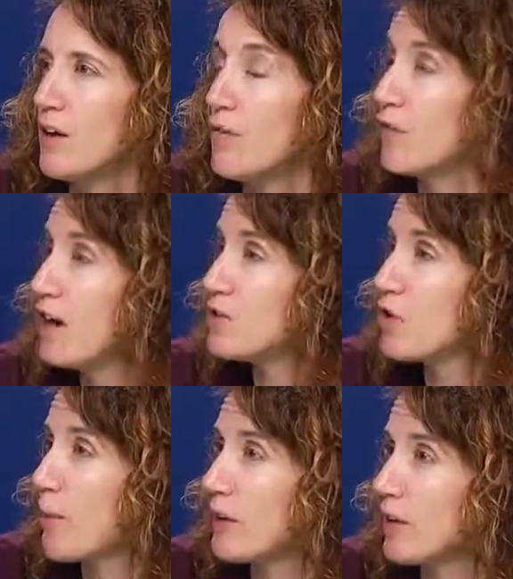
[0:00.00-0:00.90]
friend who
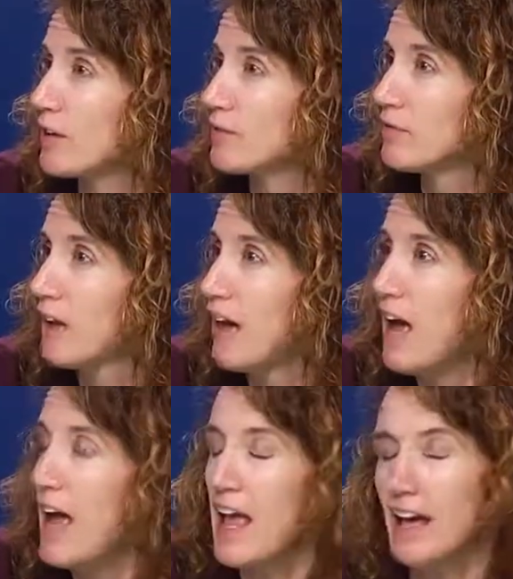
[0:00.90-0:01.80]
got married,
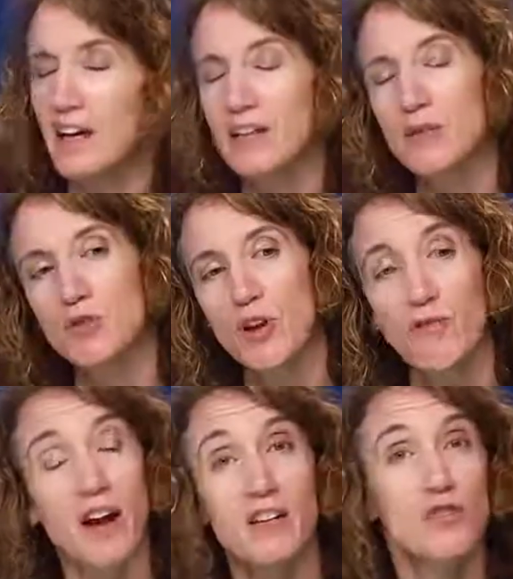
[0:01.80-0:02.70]
and I was trying to
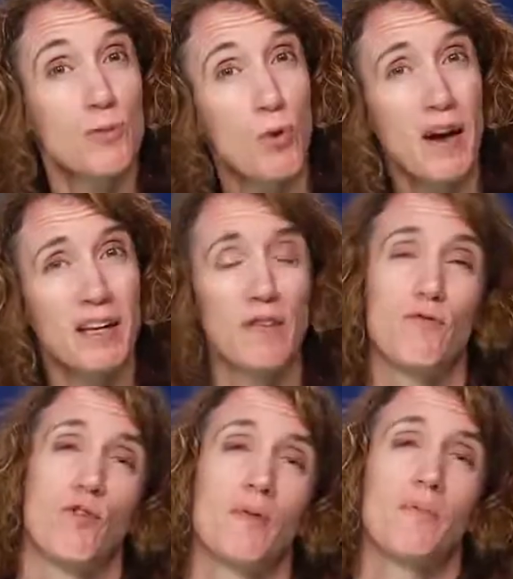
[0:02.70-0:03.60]
find a suitable wedding gift for them.